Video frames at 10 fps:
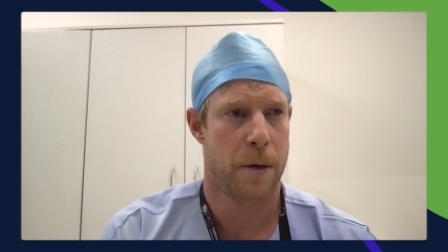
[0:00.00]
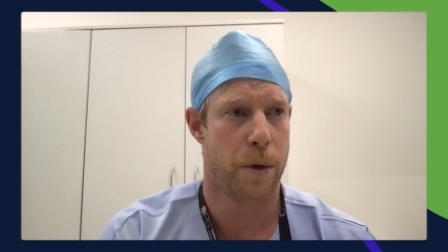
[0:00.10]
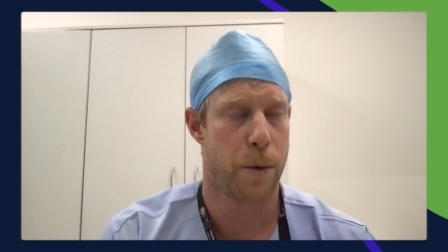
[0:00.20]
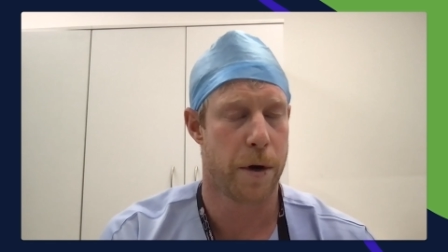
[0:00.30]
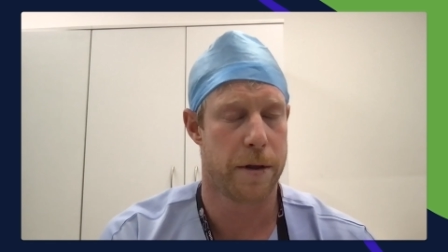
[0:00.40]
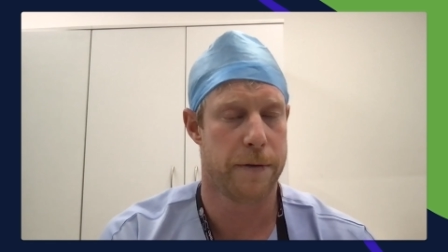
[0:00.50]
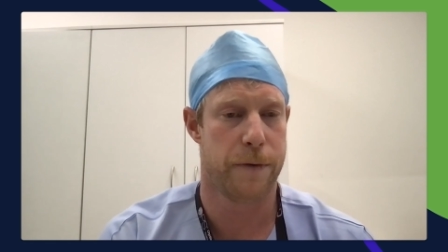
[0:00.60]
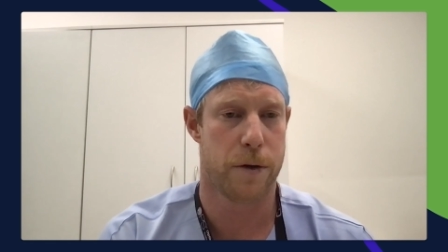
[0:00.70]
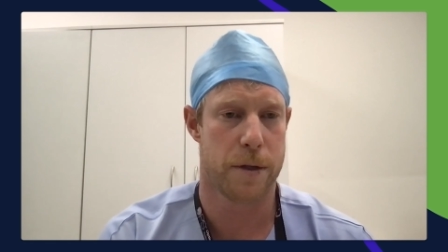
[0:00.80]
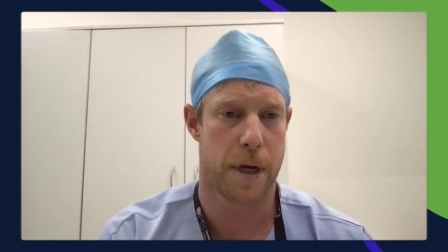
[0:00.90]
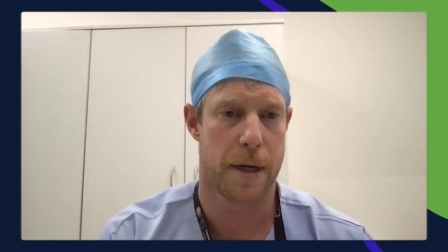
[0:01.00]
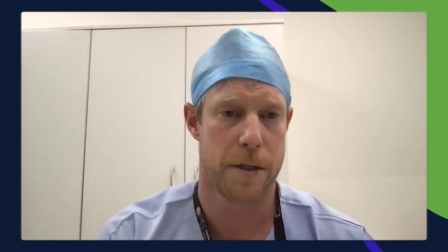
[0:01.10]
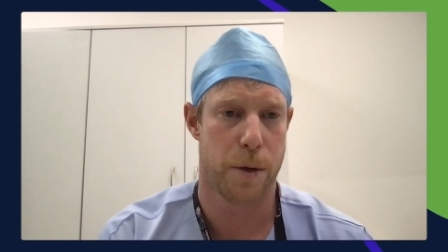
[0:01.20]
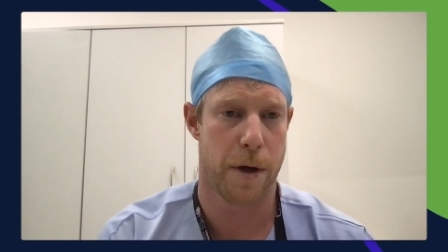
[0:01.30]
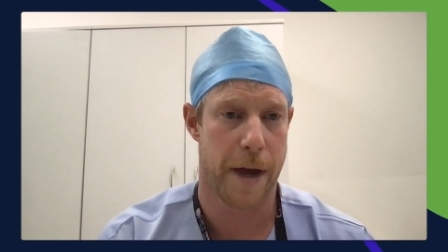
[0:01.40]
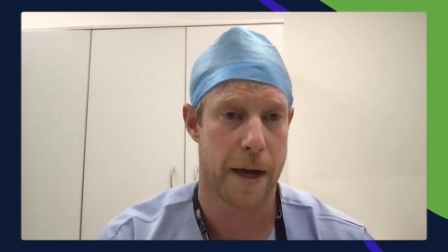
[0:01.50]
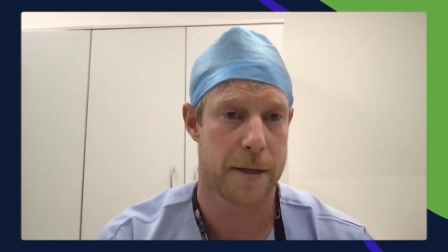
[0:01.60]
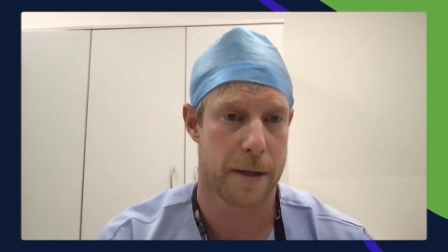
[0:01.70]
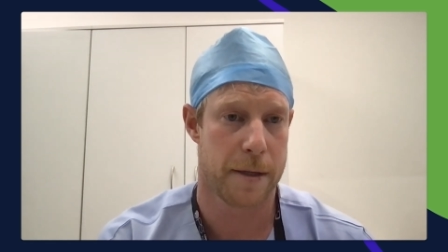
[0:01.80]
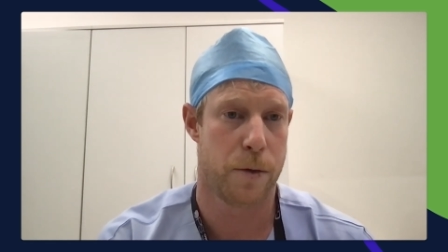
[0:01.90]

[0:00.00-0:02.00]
We were one of the first sites to have access